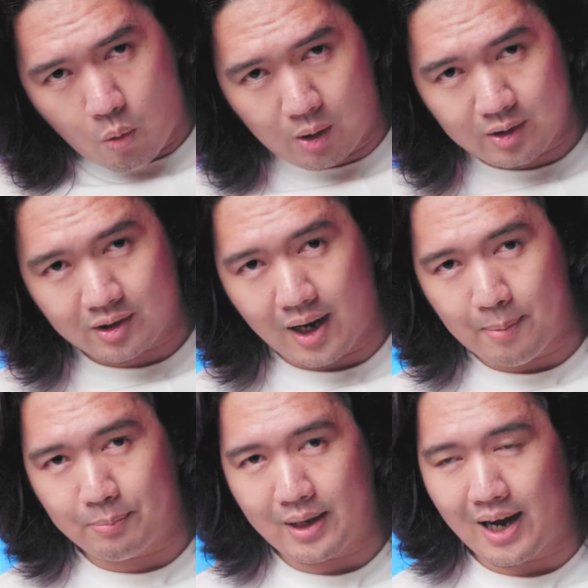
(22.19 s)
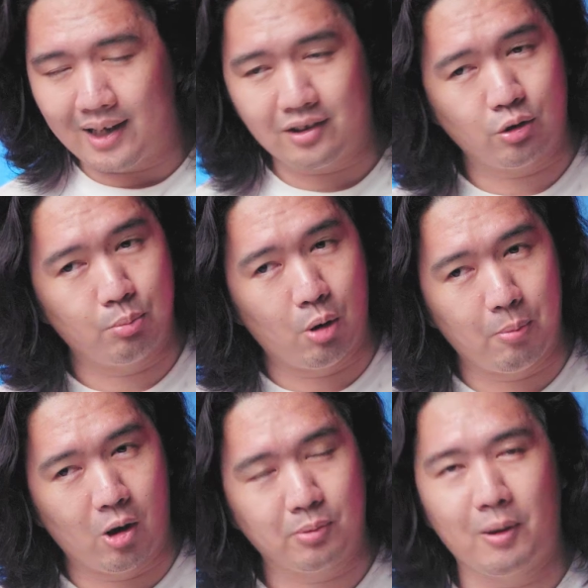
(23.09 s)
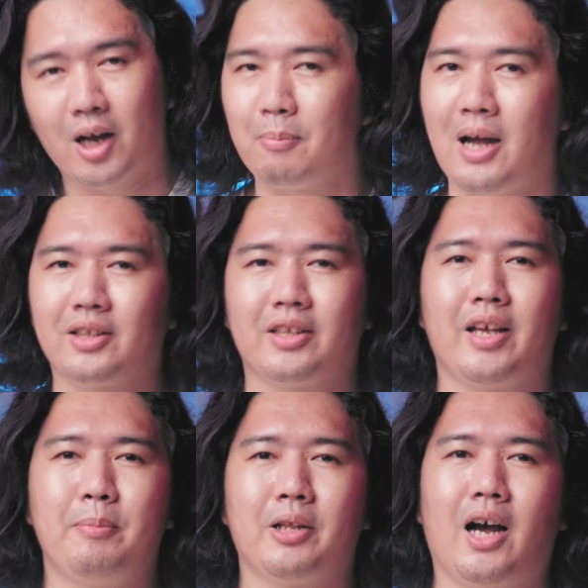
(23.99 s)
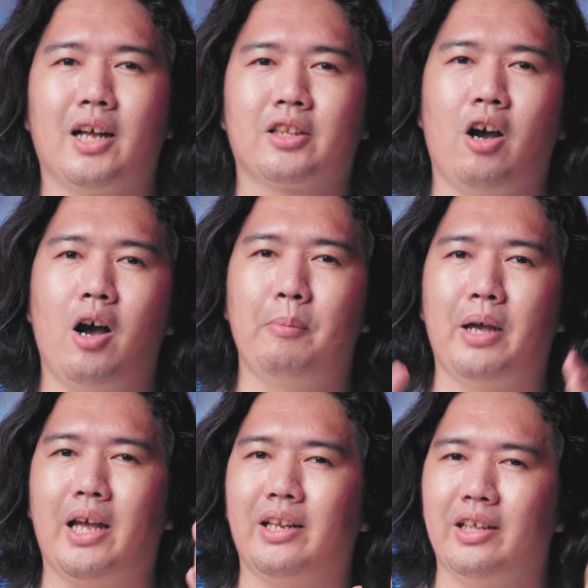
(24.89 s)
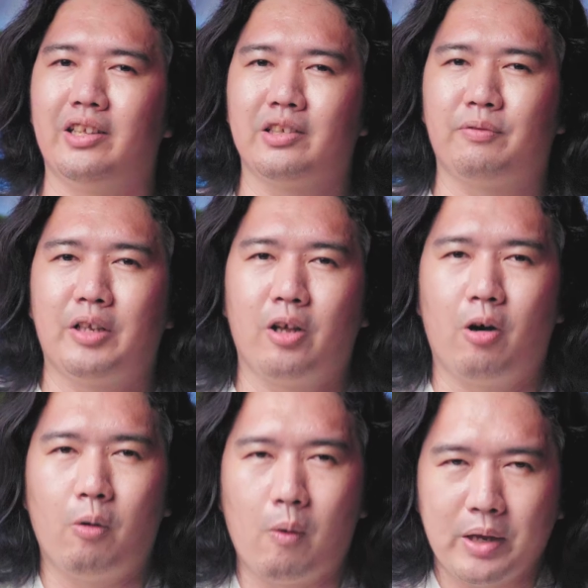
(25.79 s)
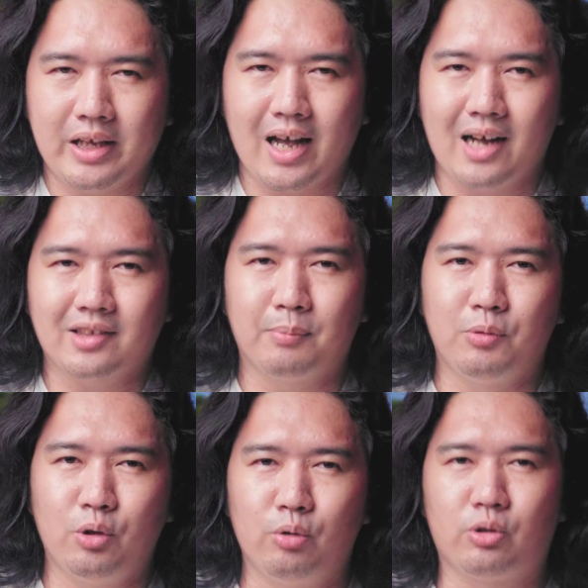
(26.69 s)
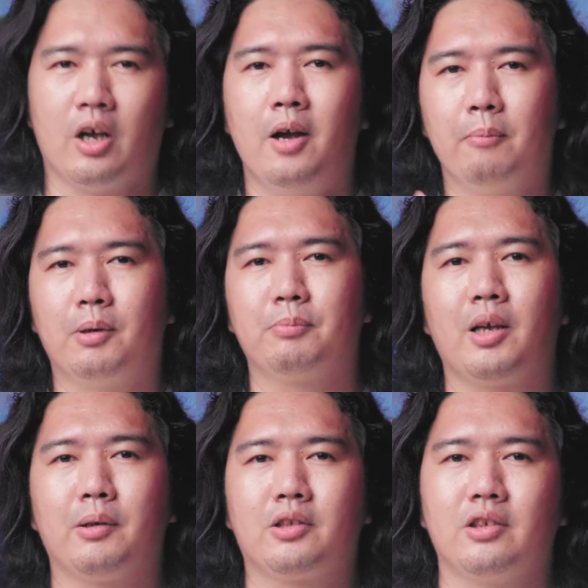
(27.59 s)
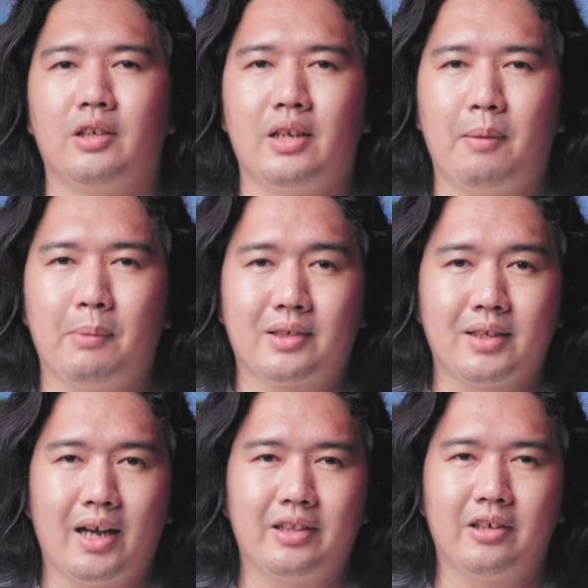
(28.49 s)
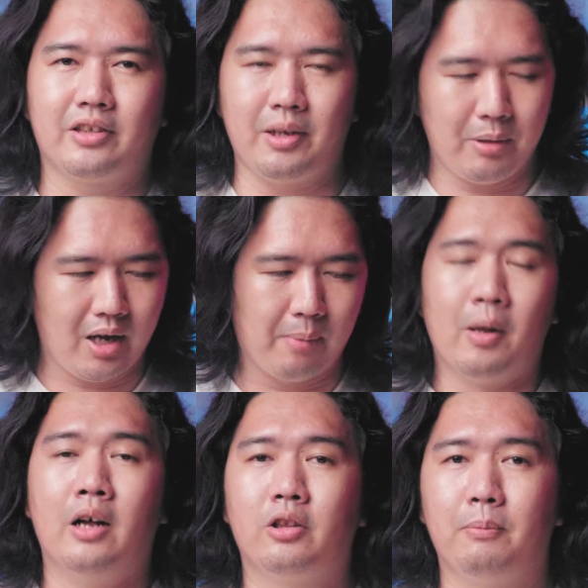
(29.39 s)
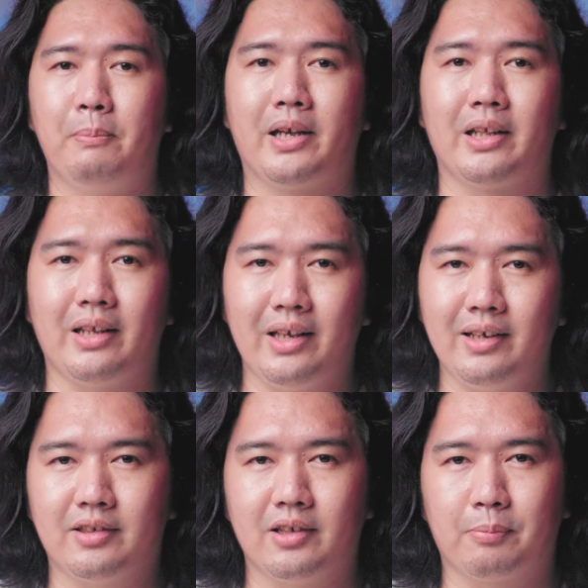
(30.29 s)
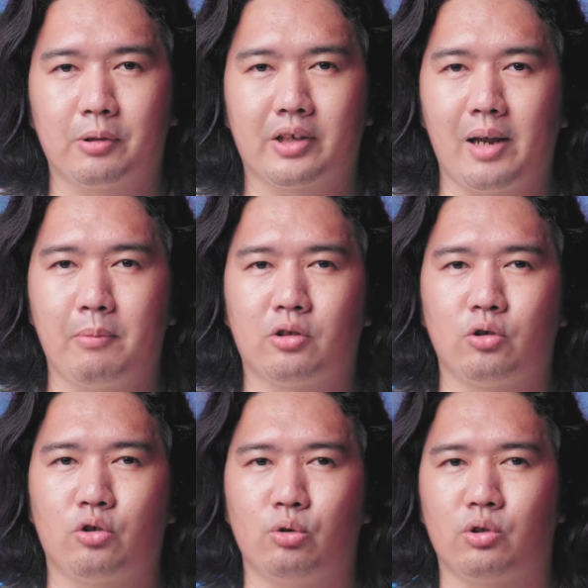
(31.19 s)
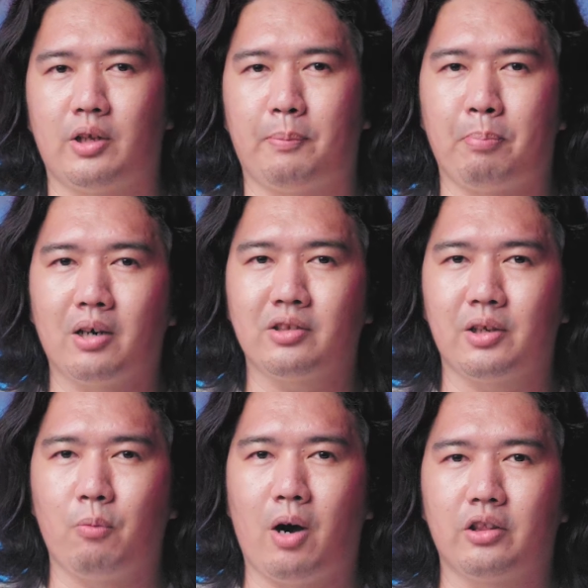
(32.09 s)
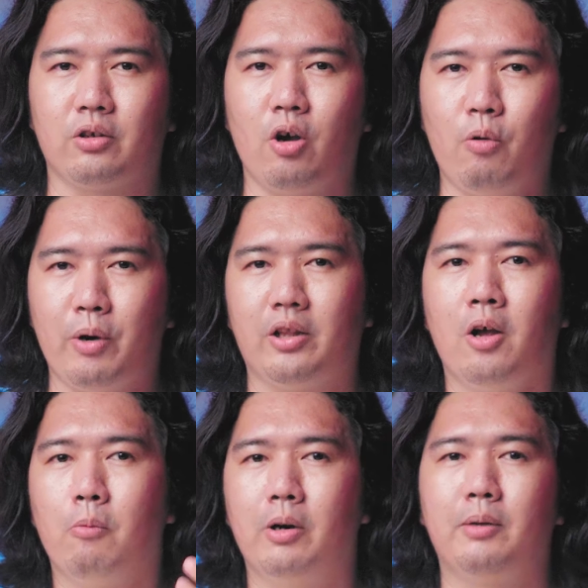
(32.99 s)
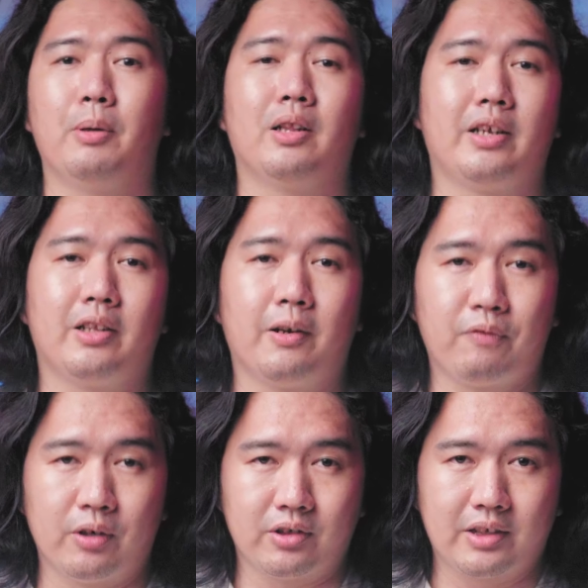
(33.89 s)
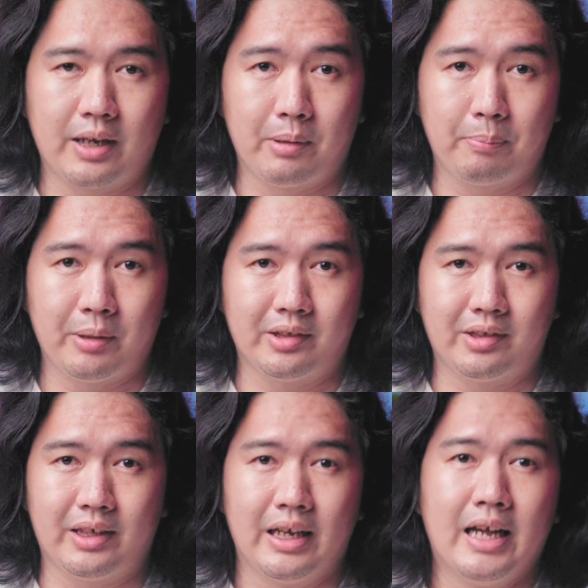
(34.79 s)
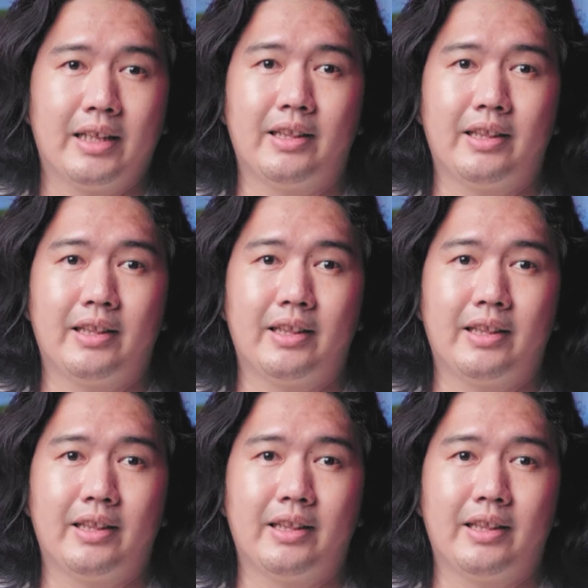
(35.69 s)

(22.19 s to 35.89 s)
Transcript: What's up guys, it's your boy Boss Mac Back2Gaming.com and in this video we got some news from Kingston and MSI. They're teaming up to make it easier for gamers to choose the parts they want to go with when building their first gaming PC.